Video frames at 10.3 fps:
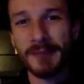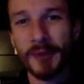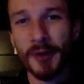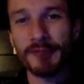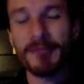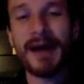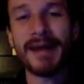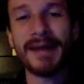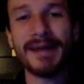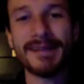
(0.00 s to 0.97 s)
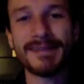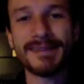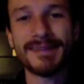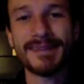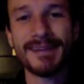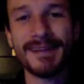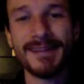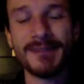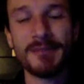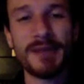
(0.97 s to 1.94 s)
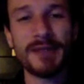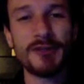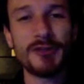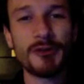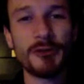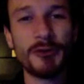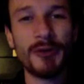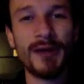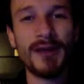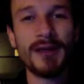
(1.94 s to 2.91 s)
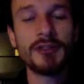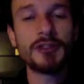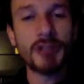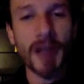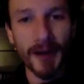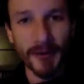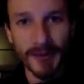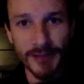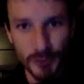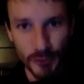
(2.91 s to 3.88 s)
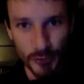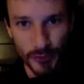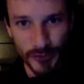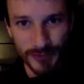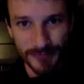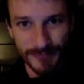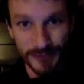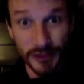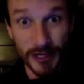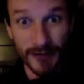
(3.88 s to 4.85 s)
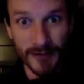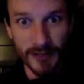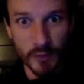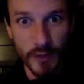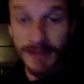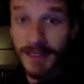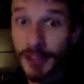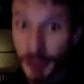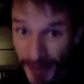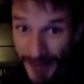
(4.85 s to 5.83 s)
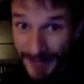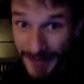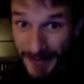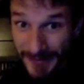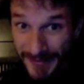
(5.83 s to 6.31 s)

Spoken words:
Part of my yes has been to share these tools, share these ways, and share the